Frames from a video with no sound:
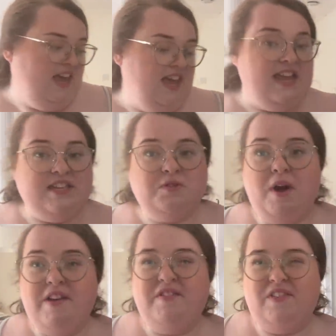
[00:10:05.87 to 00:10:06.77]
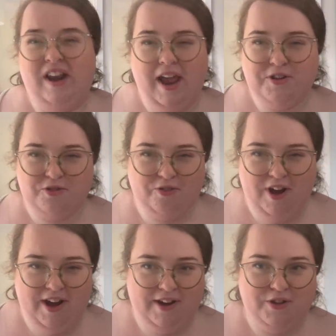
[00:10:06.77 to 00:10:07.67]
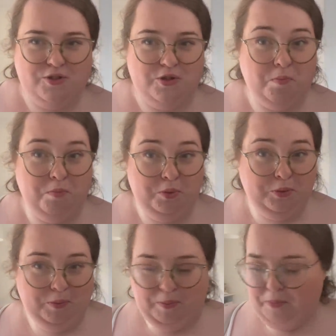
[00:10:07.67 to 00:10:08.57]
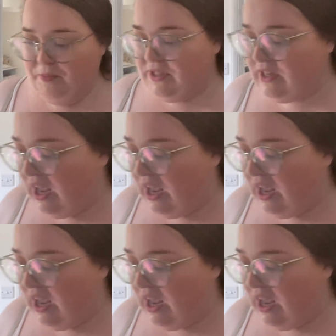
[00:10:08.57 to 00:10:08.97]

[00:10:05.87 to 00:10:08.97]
It is quite flattering to the bosoms.